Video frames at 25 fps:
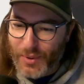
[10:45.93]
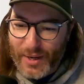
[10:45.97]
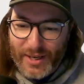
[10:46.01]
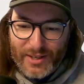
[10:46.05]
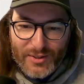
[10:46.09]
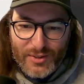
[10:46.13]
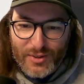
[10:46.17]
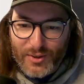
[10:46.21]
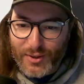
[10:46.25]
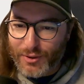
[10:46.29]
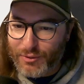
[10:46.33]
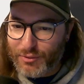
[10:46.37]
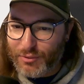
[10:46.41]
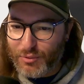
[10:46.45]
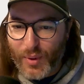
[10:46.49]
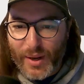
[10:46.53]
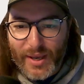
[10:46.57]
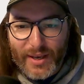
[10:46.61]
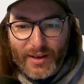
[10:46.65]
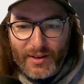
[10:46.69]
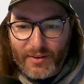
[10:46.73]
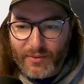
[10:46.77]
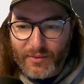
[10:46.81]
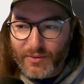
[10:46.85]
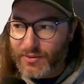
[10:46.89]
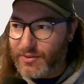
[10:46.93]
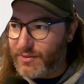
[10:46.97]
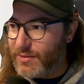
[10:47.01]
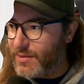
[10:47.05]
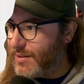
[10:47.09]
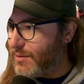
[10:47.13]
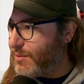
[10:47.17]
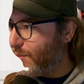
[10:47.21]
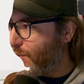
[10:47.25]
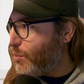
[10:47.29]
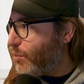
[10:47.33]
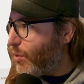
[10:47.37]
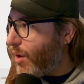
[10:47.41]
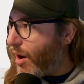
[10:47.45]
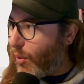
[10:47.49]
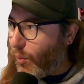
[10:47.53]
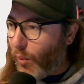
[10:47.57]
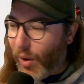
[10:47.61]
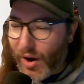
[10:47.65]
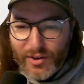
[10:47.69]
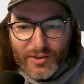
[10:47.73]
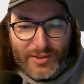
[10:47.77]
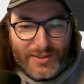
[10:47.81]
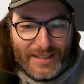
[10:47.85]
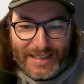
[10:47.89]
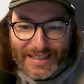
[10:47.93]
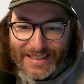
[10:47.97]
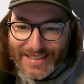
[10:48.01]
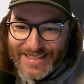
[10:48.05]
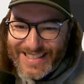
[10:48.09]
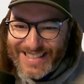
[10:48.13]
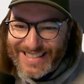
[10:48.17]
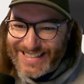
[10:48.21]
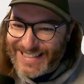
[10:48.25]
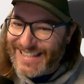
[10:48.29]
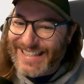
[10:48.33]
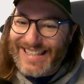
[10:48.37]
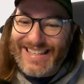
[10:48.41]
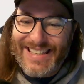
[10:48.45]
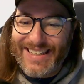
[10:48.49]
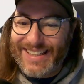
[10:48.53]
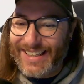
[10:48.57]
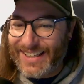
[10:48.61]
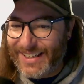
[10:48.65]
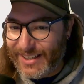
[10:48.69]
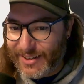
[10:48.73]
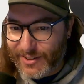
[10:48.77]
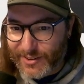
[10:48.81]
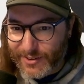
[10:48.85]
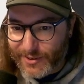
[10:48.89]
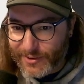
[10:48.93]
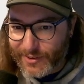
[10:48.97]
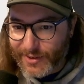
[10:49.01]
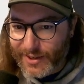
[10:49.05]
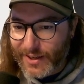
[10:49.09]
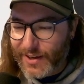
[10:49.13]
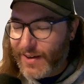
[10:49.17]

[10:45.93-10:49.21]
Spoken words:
surf, water ski scene here.